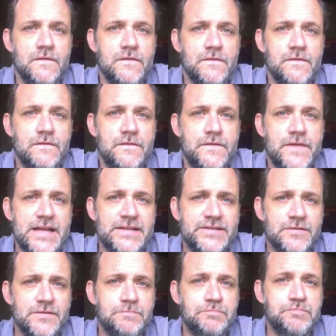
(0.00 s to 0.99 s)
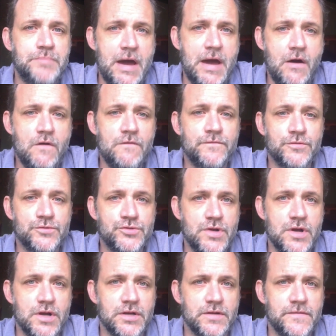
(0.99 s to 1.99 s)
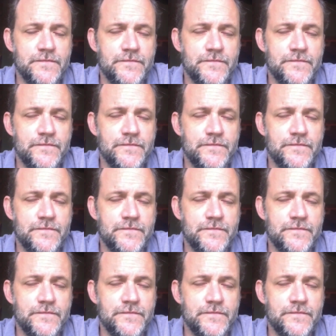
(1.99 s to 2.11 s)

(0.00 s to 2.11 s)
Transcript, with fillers: That's a powerful drug.